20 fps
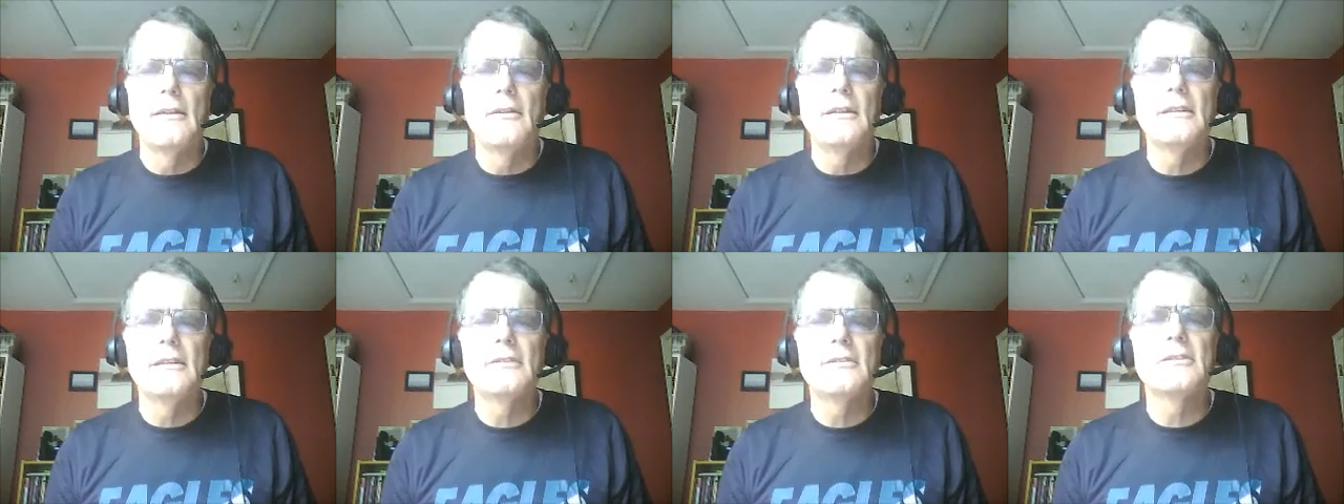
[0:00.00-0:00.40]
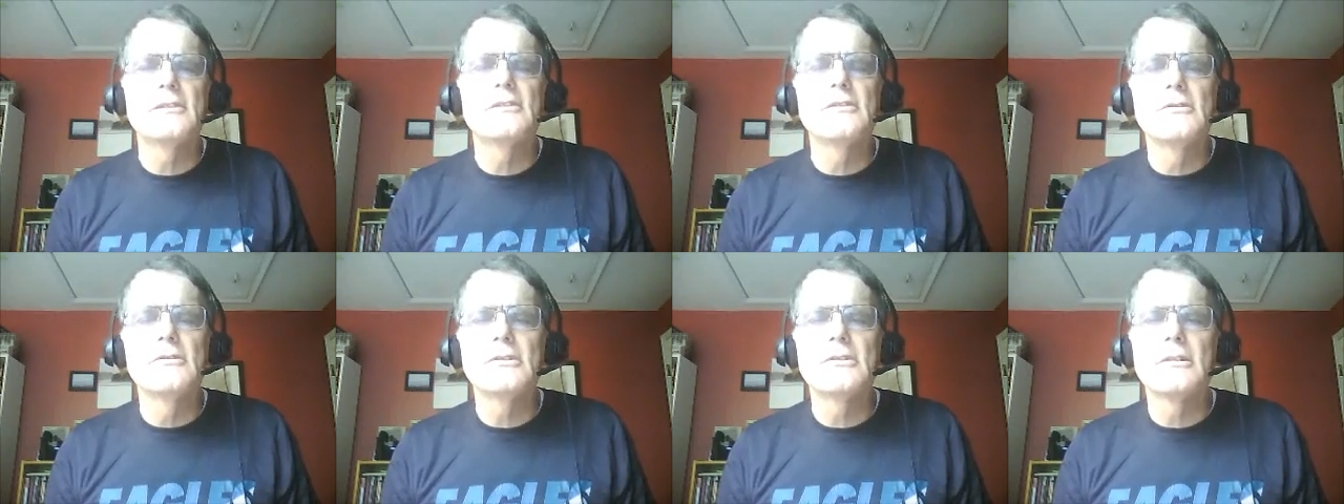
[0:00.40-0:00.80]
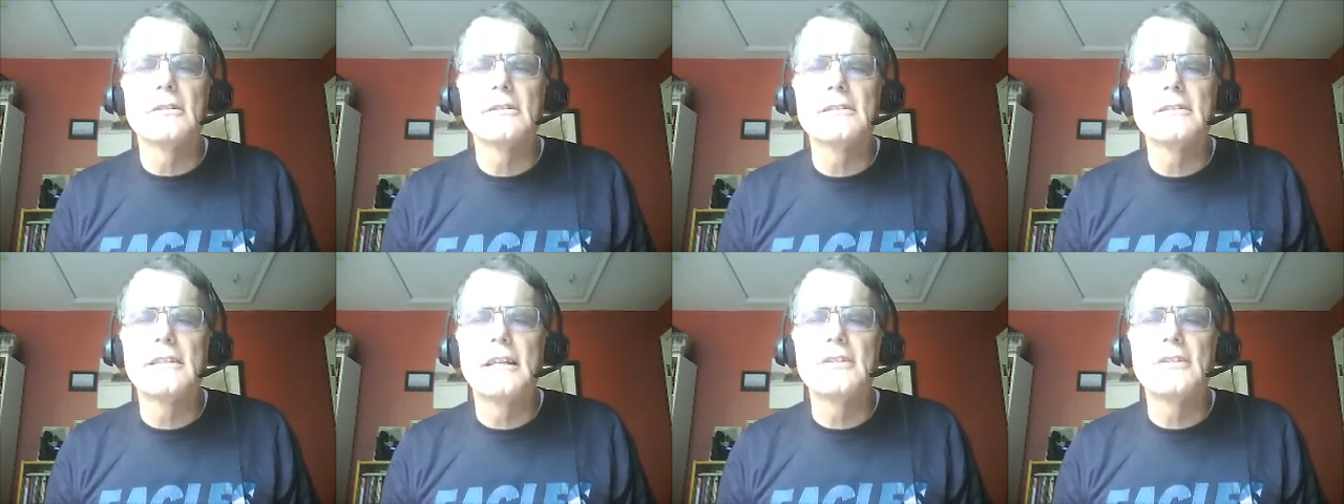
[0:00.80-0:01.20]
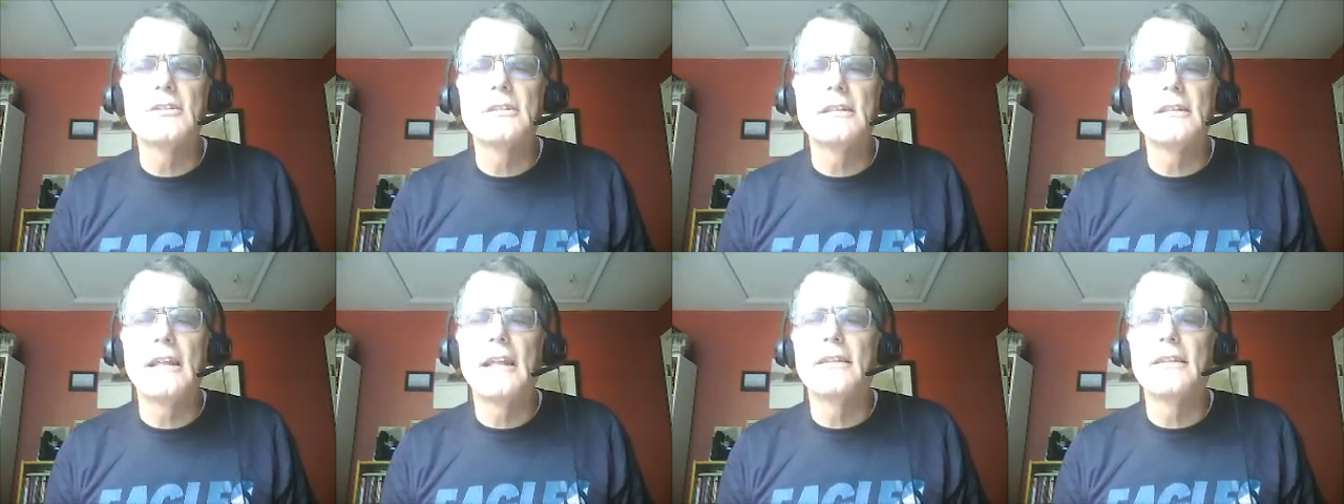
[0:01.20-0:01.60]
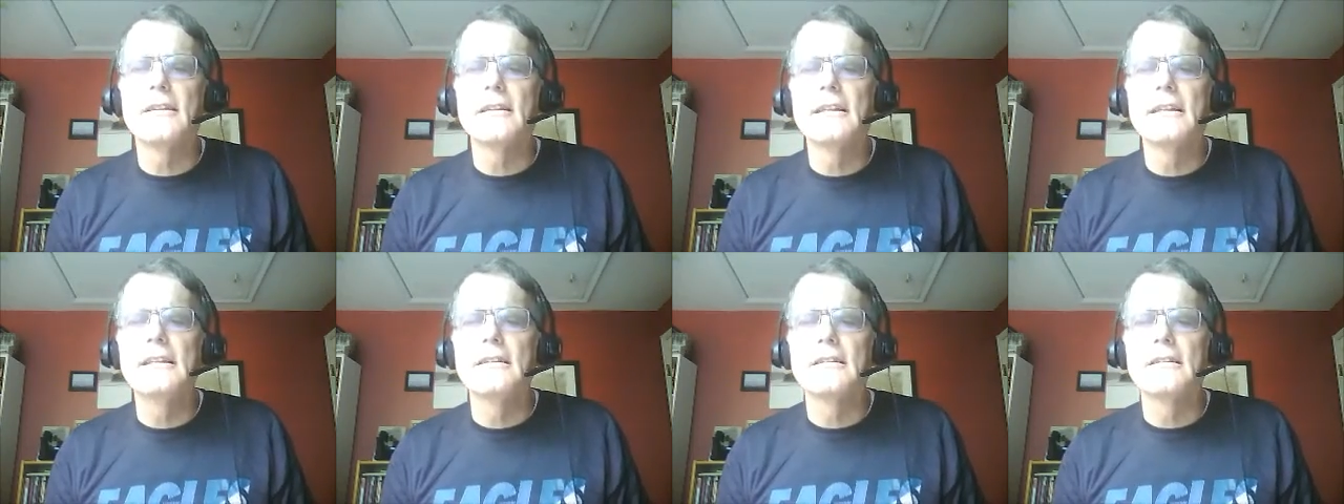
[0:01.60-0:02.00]
The institutionalization and the
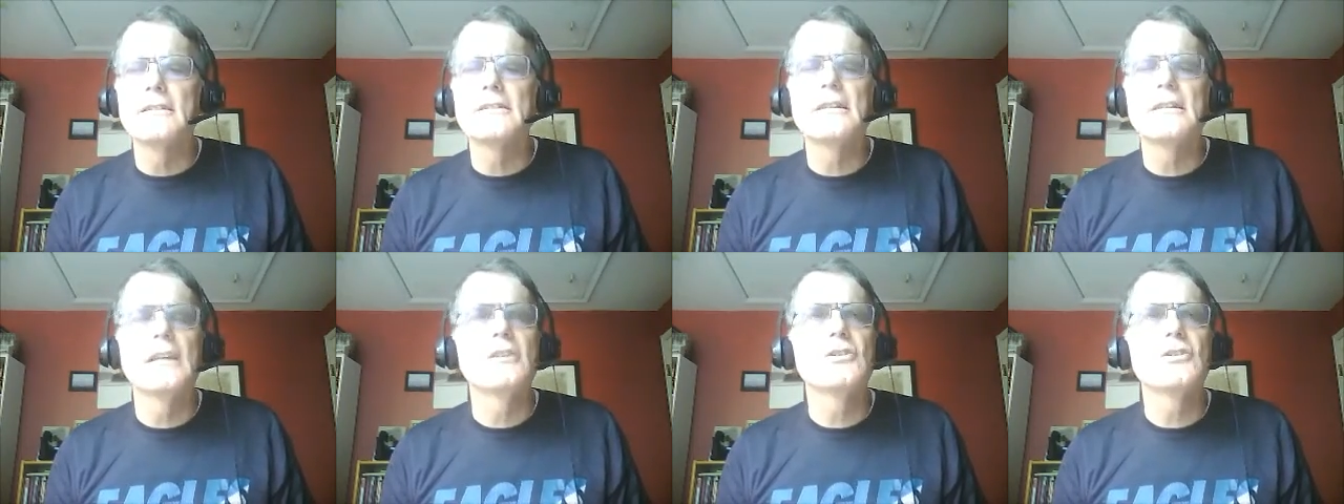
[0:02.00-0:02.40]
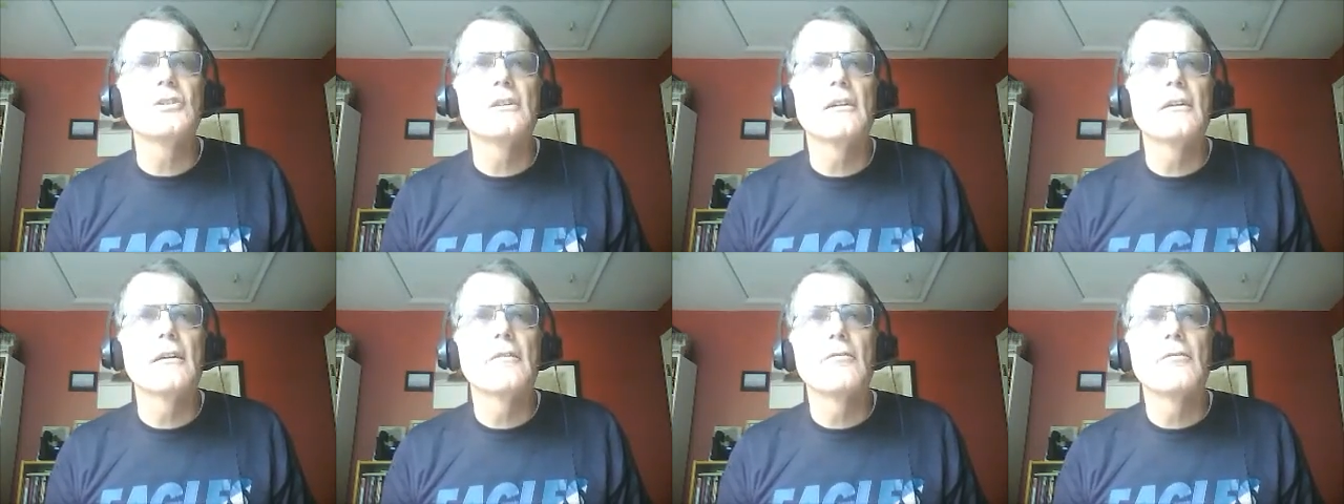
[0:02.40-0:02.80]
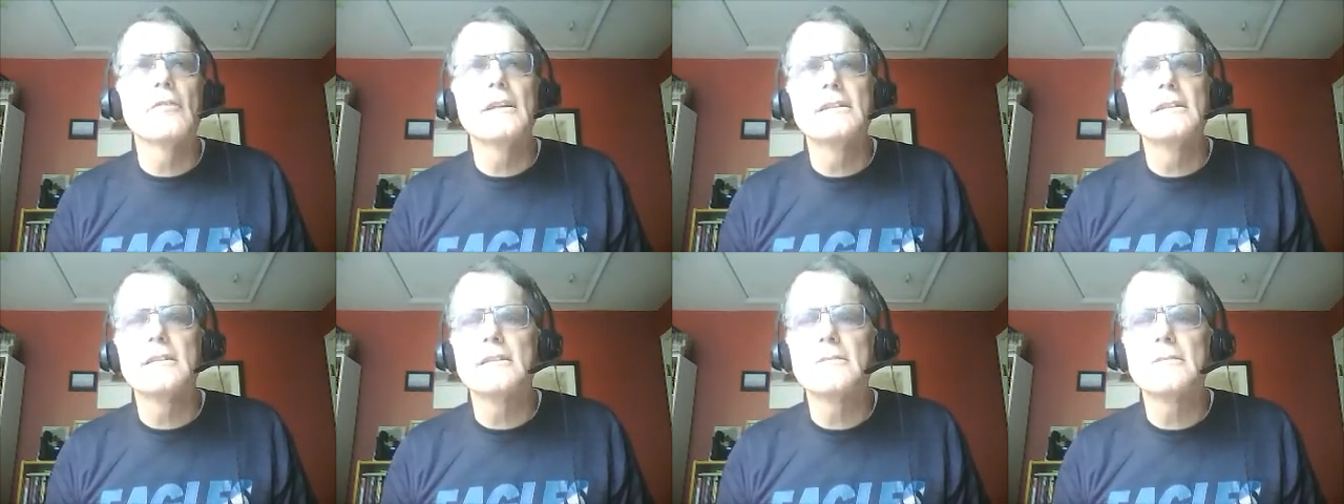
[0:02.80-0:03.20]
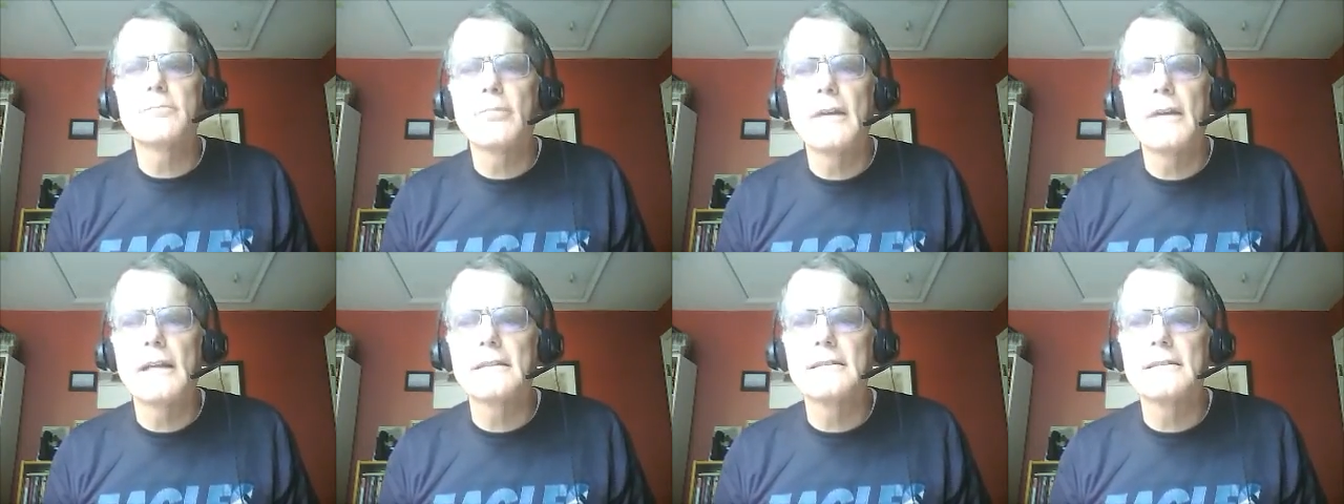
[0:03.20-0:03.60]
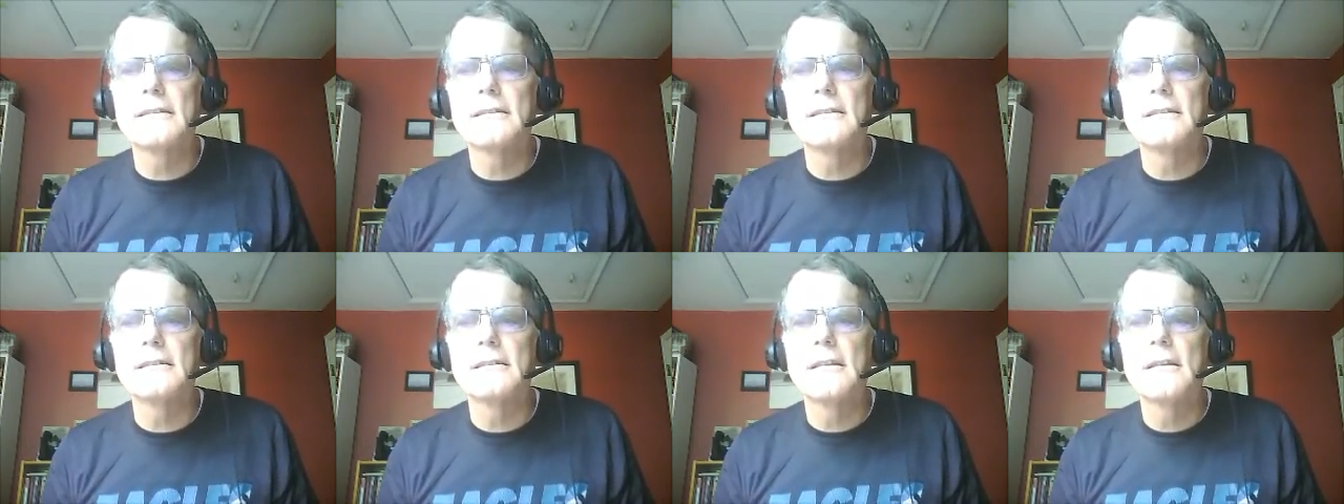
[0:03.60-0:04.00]
legalization of racist
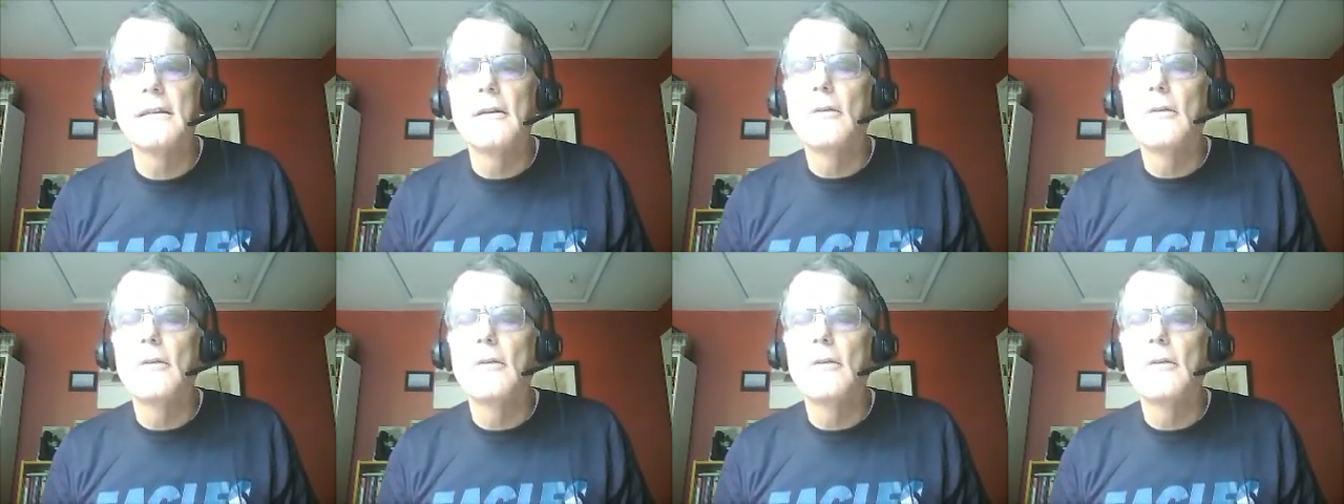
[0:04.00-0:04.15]
practices